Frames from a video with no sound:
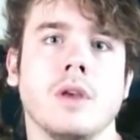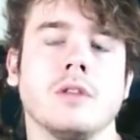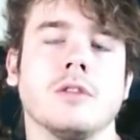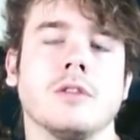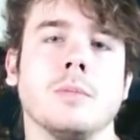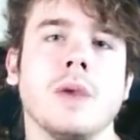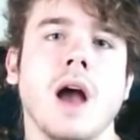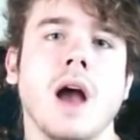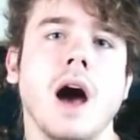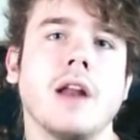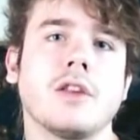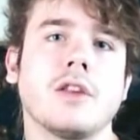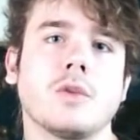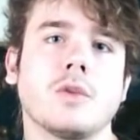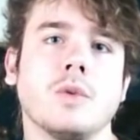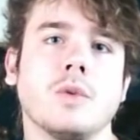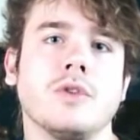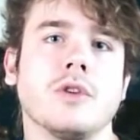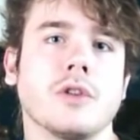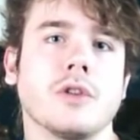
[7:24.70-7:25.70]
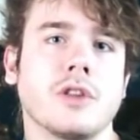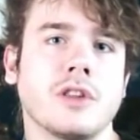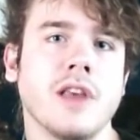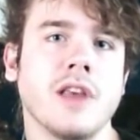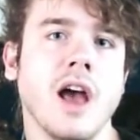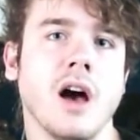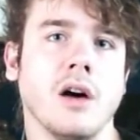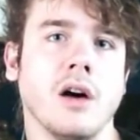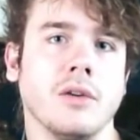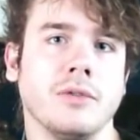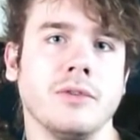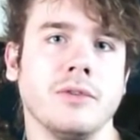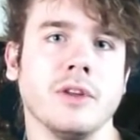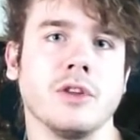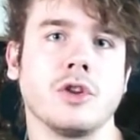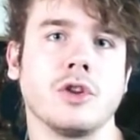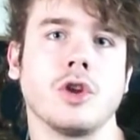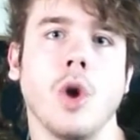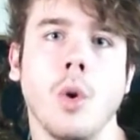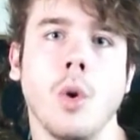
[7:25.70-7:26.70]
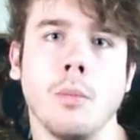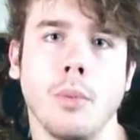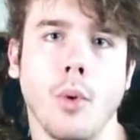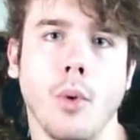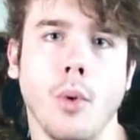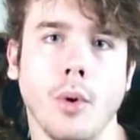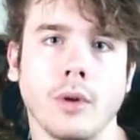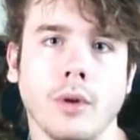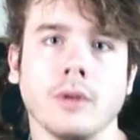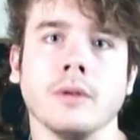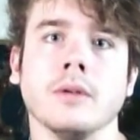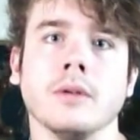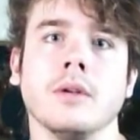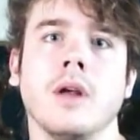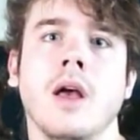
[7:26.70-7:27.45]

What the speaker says: To be honest with yourself is so important.